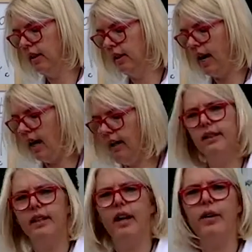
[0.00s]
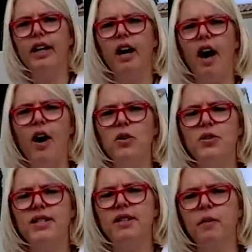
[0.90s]
Yeah, there it
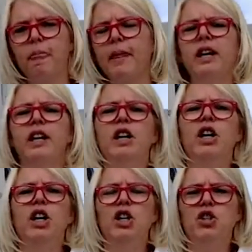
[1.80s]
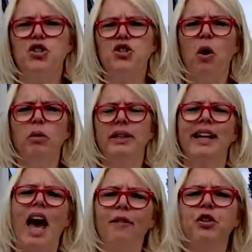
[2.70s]
goes. So
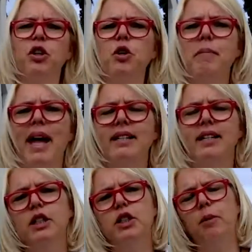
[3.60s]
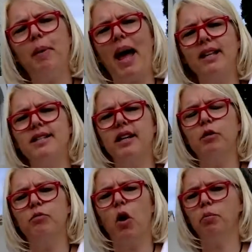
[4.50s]
after you made the
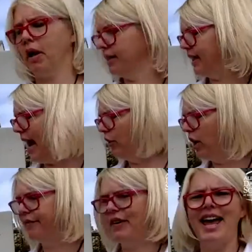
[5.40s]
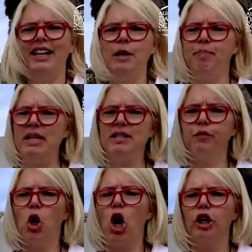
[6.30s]
balancing robot out of any piece
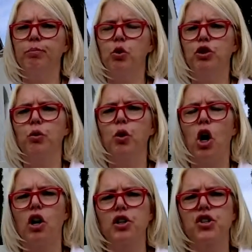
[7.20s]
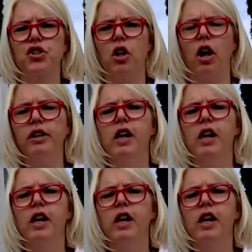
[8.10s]
of cardboard or cardstock,